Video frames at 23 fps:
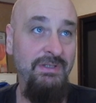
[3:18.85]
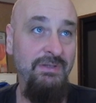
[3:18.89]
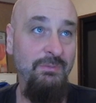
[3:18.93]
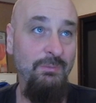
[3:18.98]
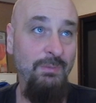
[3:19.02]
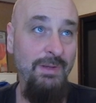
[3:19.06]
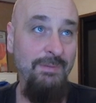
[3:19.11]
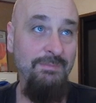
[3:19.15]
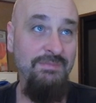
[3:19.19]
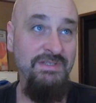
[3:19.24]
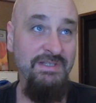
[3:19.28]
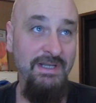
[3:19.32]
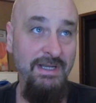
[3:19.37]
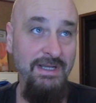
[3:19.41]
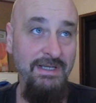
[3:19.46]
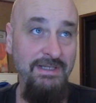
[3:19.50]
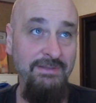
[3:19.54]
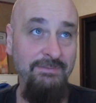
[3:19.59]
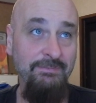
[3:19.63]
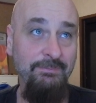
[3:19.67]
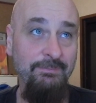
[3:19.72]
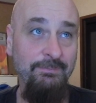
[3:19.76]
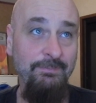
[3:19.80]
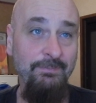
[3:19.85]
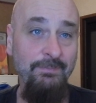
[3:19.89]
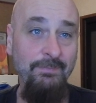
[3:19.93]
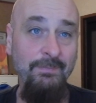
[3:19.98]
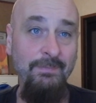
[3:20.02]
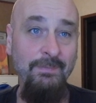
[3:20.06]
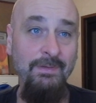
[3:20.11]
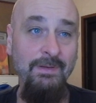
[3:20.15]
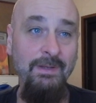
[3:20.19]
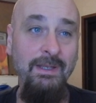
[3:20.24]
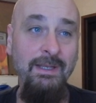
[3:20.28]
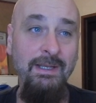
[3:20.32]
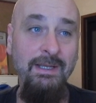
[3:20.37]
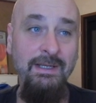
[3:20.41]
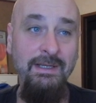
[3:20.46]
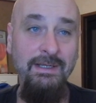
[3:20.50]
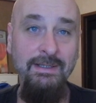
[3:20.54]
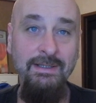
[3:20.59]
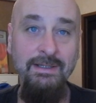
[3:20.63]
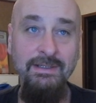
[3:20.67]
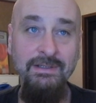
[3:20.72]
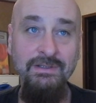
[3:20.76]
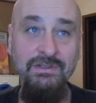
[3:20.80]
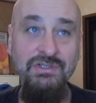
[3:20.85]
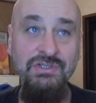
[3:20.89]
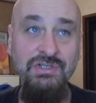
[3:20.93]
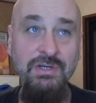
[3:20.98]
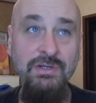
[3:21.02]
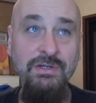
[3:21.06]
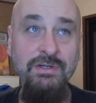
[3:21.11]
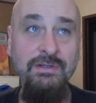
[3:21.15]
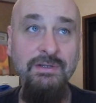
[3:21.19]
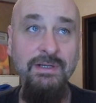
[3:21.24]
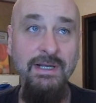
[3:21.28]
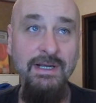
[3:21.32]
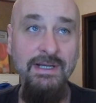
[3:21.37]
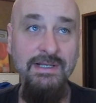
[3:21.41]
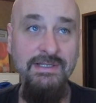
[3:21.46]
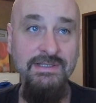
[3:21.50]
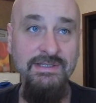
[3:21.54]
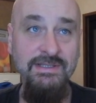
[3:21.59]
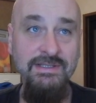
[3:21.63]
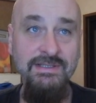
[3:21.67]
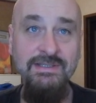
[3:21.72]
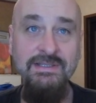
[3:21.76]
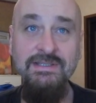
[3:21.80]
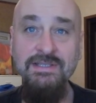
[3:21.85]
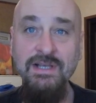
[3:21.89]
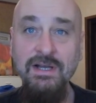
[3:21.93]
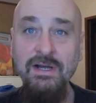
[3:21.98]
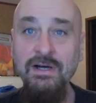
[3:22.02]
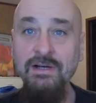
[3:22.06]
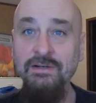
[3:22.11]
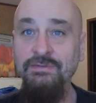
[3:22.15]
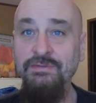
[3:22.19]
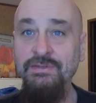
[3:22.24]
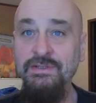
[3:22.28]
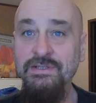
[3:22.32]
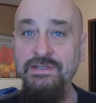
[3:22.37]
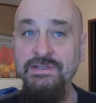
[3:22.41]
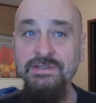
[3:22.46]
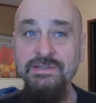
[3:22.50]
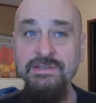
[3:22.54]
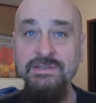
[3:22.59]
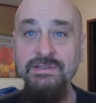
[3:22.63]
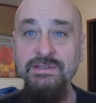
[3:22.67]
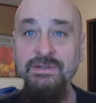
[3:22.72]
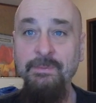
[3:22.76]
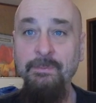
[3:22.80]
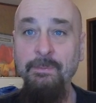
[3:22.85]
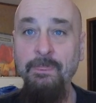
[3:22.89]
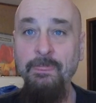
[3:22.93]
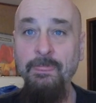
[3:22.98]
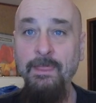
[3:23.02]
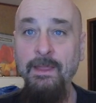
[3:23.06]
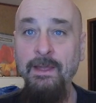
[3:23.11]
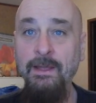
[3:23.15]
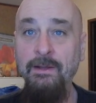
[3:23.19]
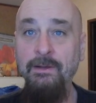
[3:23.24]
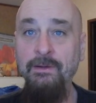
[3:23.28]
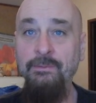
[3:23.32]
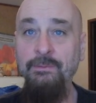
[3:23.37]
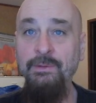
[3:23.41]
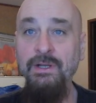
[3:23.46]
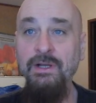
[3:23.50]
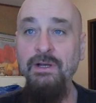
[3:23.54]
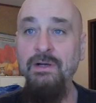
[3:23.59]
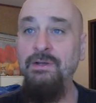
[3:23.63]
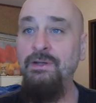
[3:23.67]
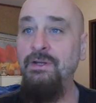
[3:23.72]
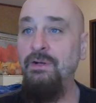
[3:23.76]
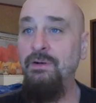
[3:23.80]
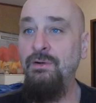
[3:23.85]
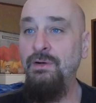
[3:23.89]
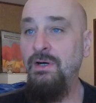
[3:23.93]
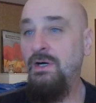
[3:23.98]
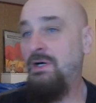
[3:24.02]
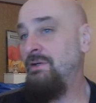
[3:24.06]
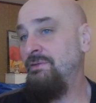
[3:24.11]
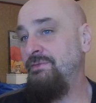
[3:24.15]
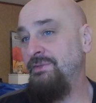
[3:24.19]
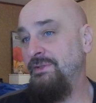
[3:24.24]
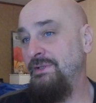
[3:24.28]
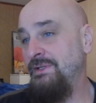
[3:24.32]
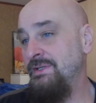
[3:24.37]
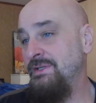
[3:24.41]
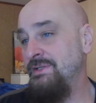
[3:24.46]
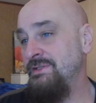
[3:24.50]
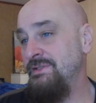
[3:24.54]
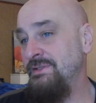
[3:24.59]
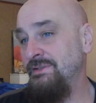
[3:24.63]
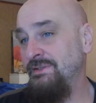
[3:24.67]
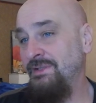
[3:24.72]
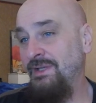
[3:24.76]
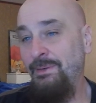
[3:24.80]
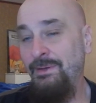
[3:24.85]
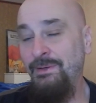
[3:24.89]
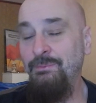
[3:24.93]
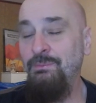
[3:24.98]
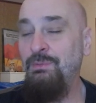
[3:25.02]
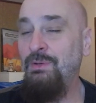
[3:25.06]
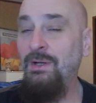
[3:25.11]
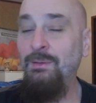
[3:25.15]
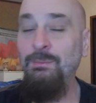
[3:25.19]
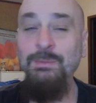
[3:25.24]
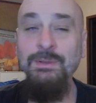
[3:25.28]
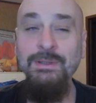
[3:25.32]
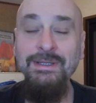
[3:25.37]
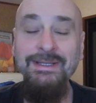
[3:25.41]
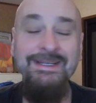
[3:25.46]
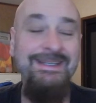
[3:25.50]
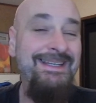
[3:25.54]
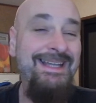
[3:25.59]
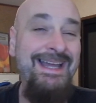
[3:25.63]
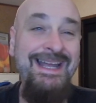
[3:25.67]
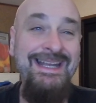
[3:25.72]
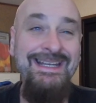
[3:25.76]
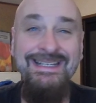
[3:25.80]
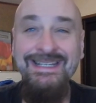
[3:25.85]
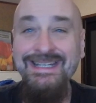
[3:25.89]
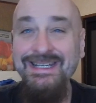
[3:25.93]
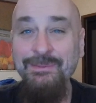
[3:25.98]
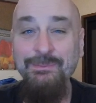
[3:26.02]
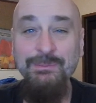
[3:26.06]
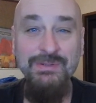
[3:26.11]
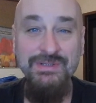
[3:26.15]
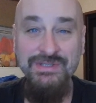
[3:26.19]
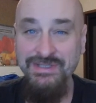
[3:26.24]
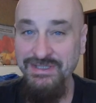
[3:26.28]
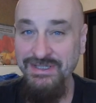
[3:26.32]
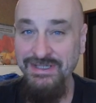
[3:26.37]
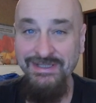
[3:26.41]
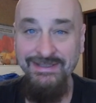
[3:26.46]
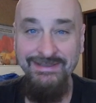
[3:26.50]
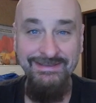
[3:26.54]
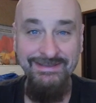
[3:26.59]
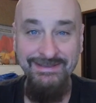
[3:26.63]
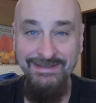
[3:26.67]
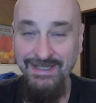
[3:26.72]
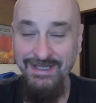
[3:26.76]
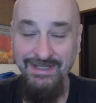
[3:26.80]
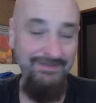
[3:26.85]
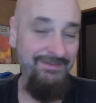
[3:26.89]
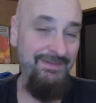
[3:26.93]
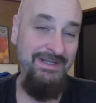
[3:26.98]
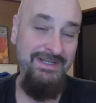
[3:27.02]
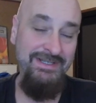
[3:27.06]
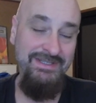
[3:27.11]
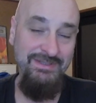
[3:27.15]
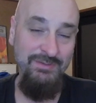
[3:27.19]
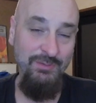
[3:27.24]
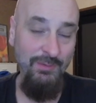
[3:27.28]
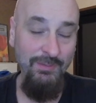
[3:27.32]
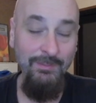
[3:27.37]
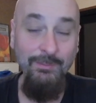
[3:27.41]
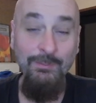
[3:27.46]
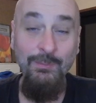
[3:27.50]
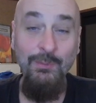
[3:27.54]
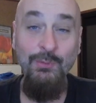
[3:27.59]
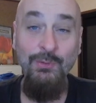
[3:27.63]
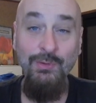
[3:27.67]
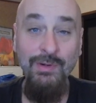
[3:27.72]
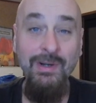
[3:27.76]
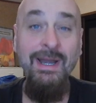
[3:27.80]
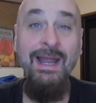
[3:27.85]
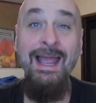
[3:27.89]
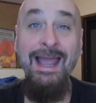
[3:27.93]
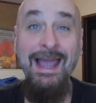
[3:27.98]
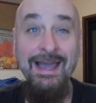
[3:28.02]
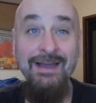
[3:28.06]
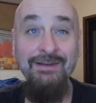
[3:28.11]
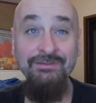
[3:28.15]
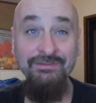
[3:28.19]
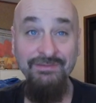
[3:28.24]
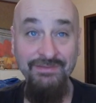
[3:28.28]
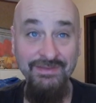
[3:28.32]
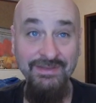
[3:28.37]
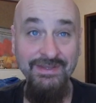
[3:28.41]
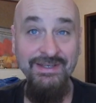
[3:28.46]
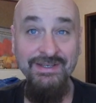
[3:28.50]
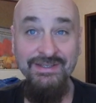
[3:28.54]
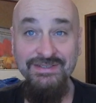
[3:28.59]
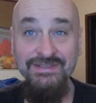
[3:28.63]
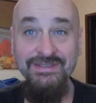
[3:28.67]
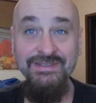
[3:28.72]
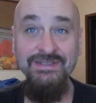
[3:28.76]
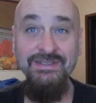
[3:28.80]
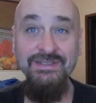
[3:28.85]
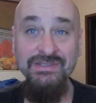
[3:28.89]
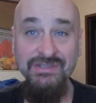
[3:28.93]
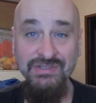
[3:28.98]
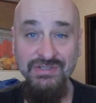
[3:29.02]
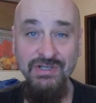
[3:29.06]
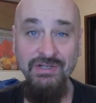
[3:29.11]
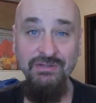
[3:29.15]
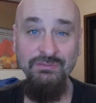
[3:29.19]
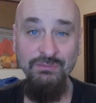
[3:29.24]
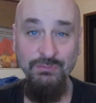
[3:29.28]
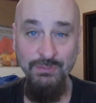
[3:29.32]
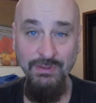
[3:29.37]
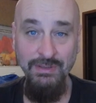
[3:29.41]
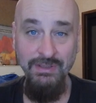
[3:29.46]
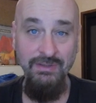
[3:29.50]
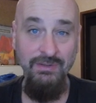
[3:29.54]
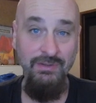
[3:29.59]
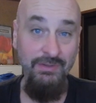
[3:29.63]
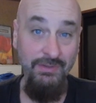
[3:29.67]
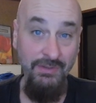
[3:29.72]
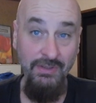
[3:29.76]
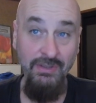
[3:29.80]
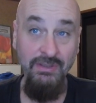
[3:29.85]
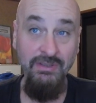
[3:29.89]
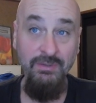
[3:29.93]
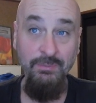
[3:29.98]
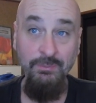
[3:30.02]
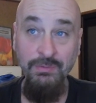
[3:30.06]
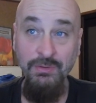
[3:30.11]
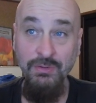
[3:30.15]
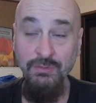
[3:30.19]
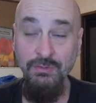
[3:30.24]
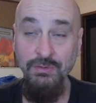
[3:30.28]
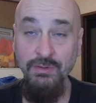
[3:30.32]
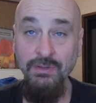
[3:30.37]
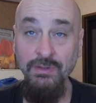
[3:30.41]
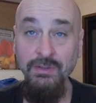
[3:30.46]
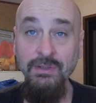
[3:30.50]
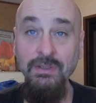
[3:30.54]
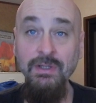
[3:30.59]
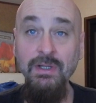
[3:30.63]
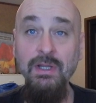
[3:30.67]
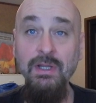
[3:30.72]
website and show you guys this is Office. We all know Office. Probably 90% of us or more have this software on our computer.